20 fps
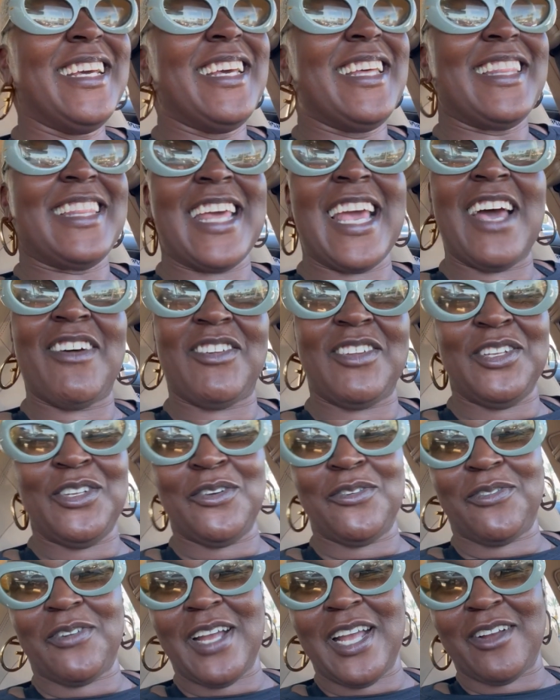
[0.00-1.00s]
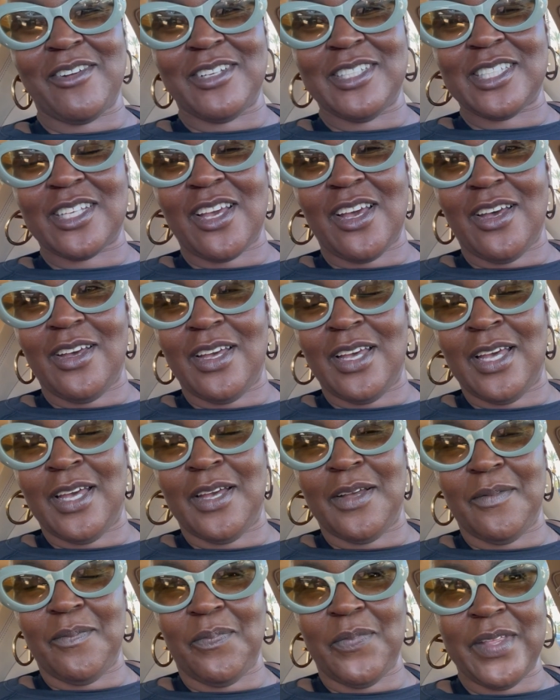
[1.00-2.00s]
They have a new fragrance called,
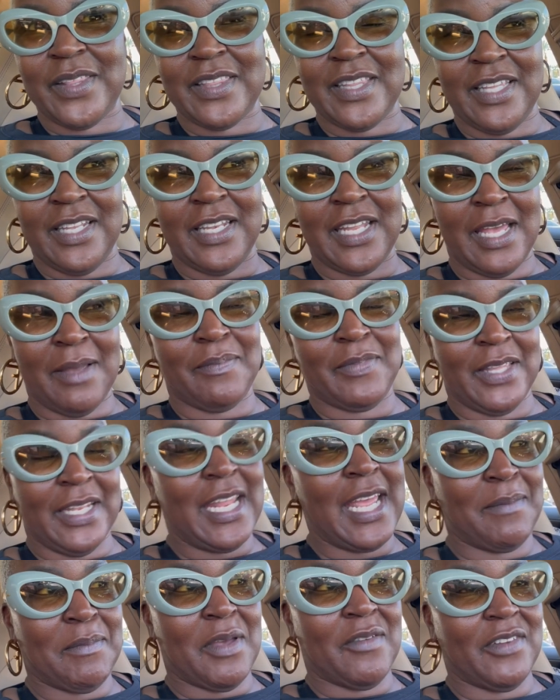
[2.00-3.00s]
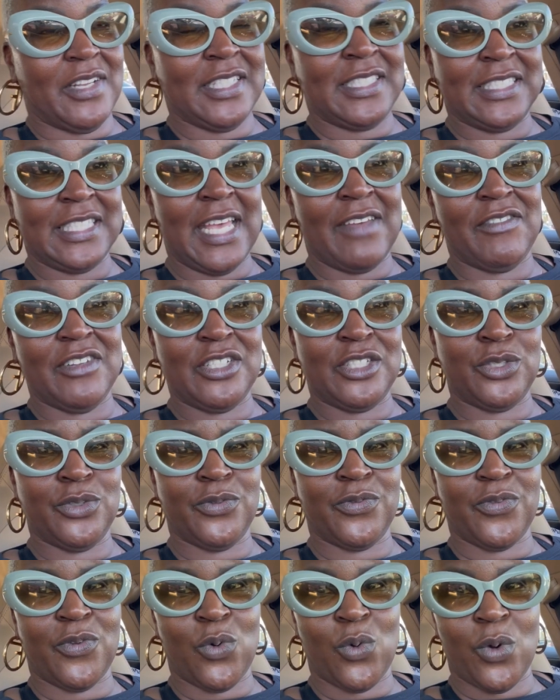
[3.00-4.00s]
the name of it is
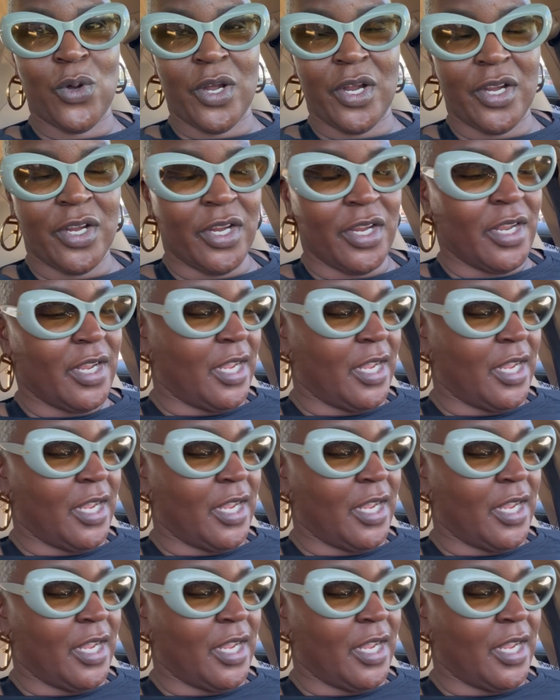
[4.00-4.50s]
724.